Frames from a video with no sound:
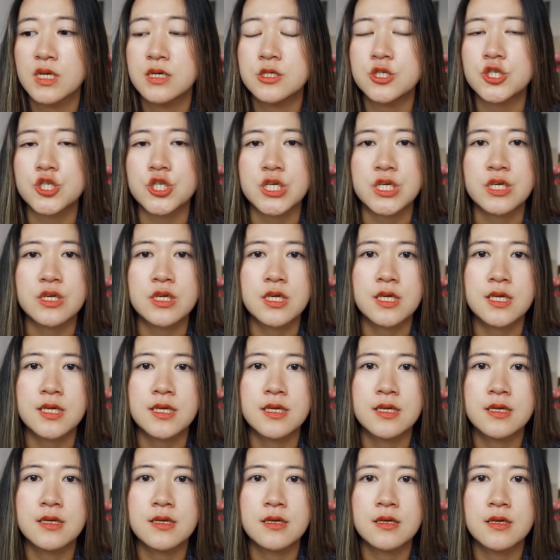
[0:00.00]

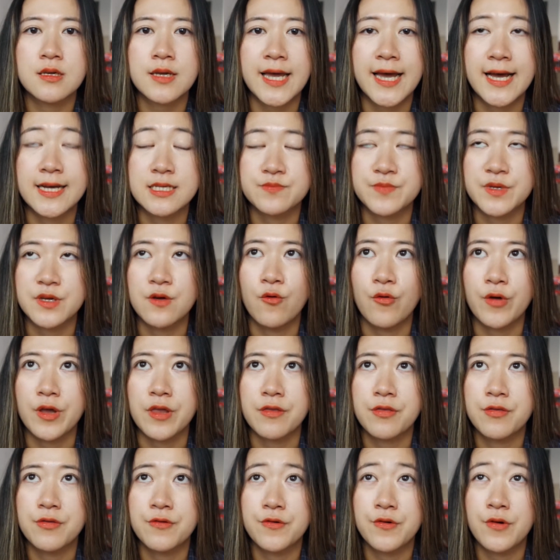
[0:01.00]
she has been
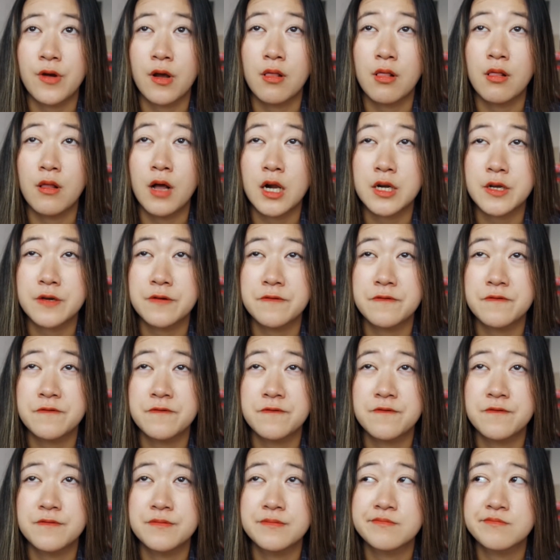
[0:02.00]
going through a lot of
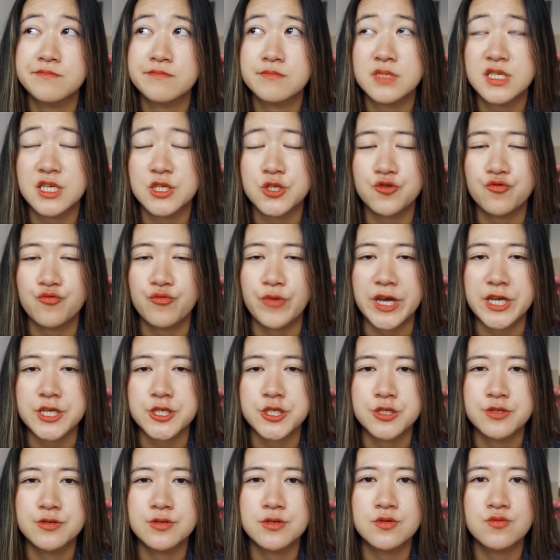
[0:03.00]

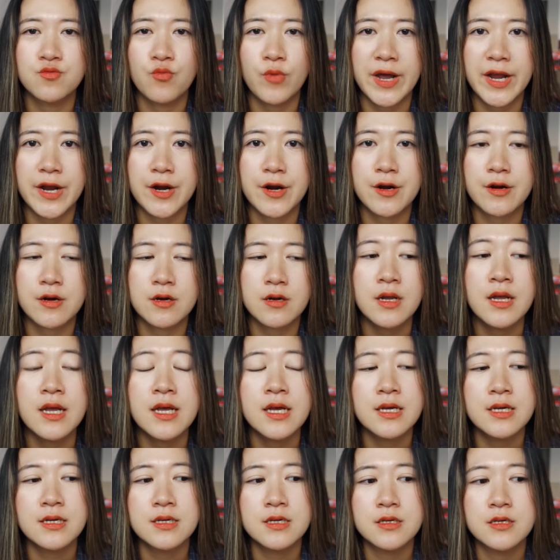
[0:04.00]
situations where
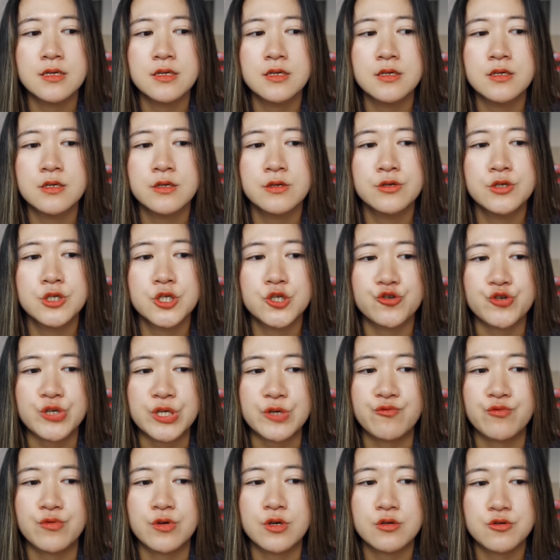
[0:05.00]

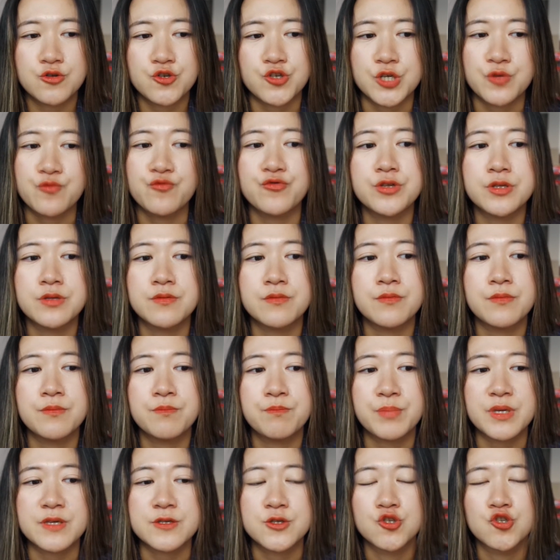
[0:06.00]
she would
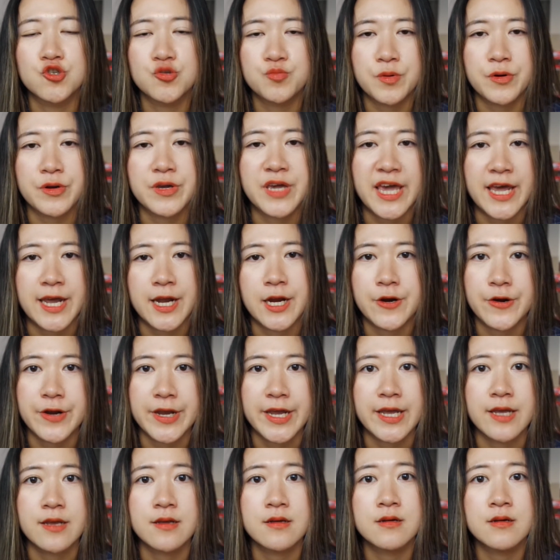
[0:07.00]
be super
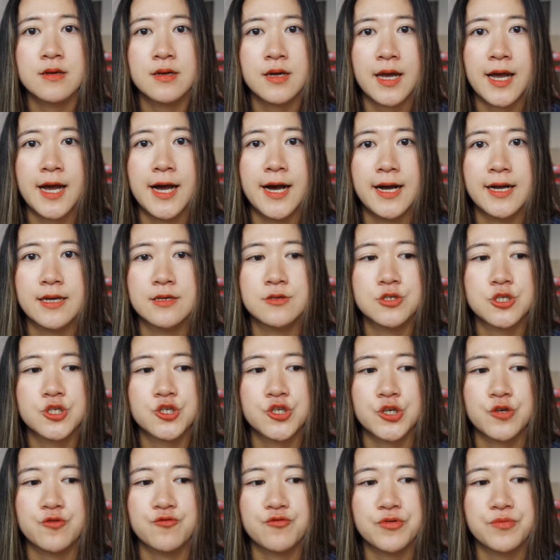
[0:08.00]
caring, and
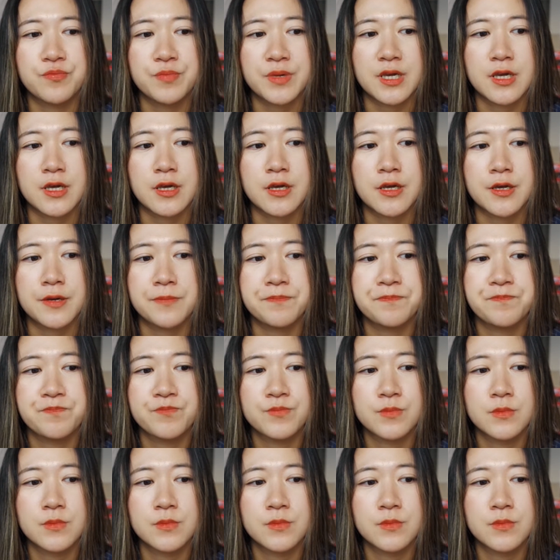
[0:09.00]
she would be,